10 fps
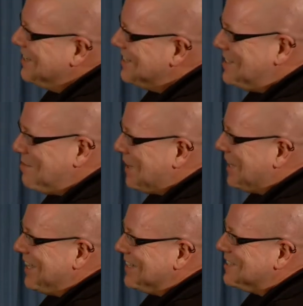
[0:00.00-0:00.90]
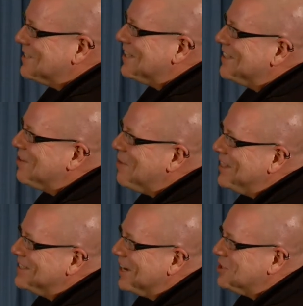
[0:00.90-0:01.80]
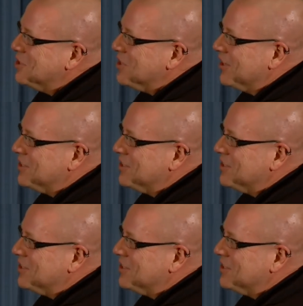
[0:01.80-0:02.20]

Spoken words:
Typically, this is the way the sections look.